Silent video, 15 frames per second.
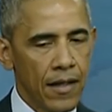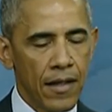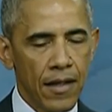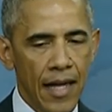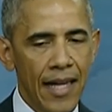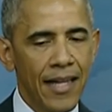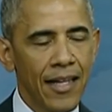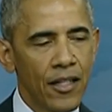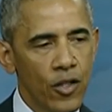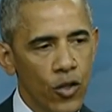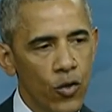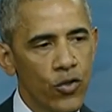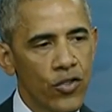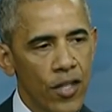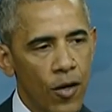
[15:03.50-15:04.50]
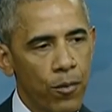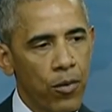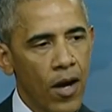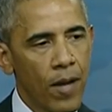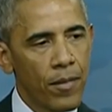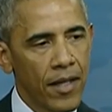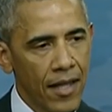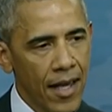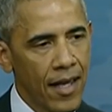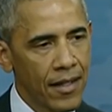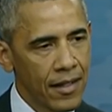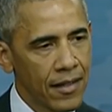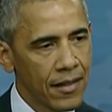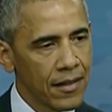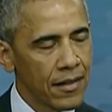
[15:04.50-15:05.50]
they can use their
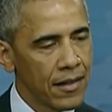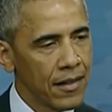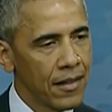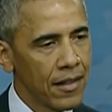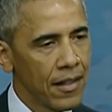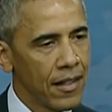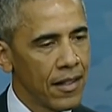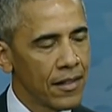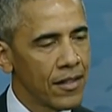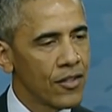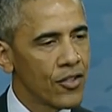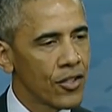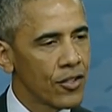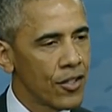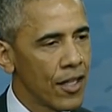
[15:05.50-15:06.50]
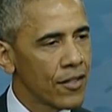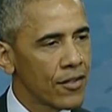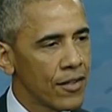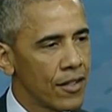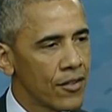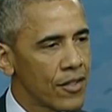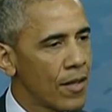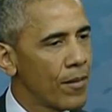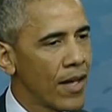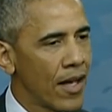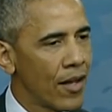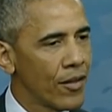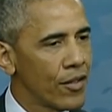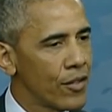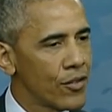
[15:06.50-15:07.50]
propaganda to suggest that
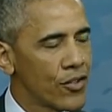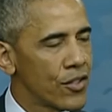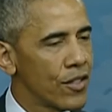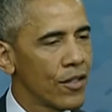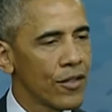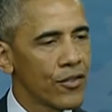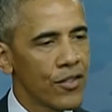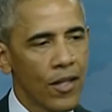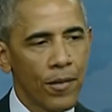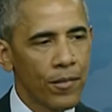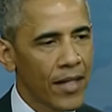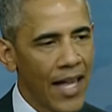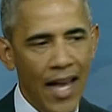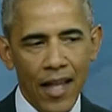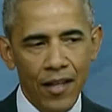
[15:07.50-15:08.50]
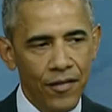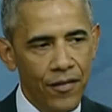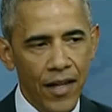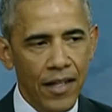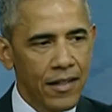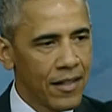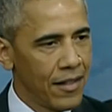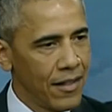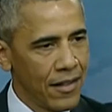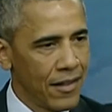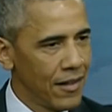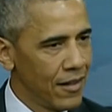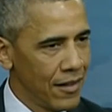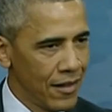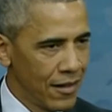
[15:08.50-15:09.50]
somehow there's still some caliphate
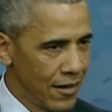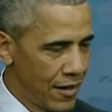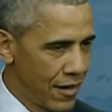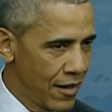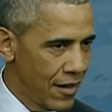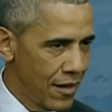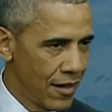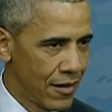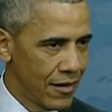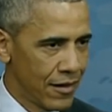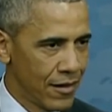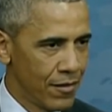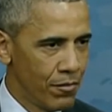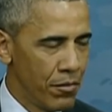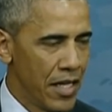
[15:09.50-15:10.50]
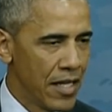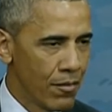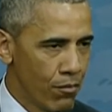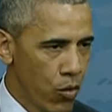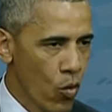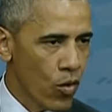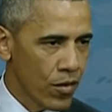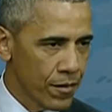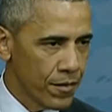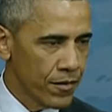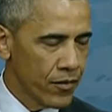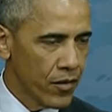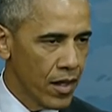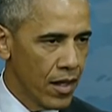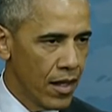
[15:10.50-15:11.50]
being born.
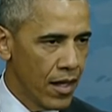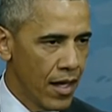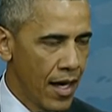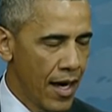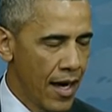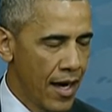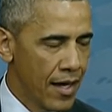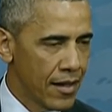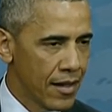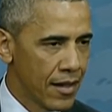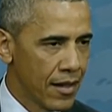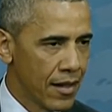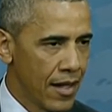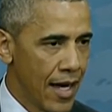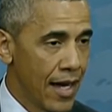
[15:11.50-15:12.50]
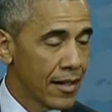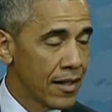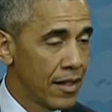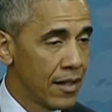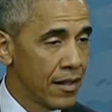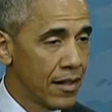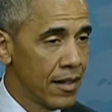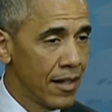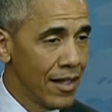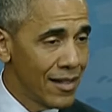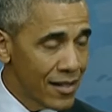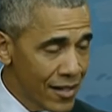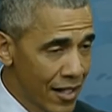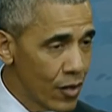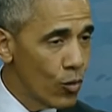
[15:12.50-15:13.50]
And that can
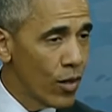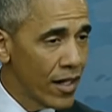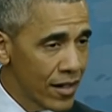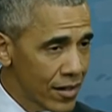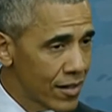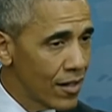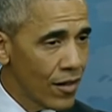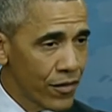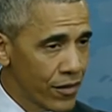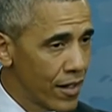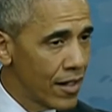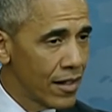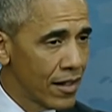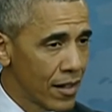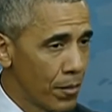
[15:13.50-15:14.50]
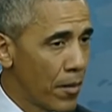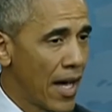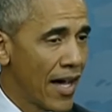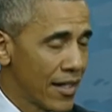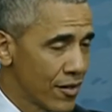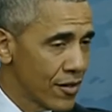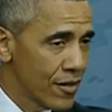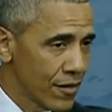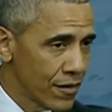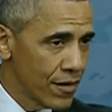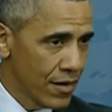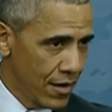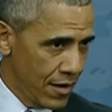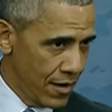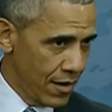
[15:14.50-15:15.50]
insinuate itself then in the minds
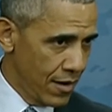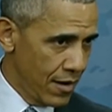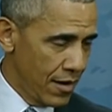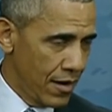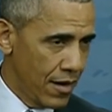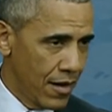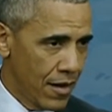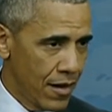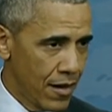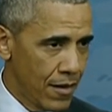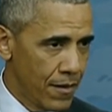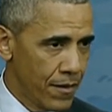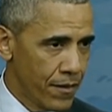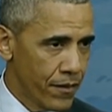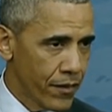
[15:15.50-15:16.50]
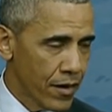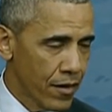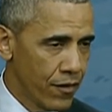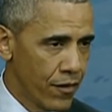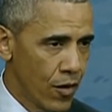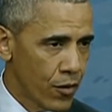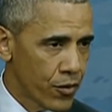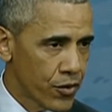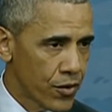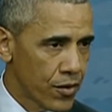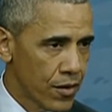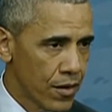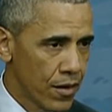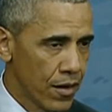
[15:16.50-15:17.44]
of folks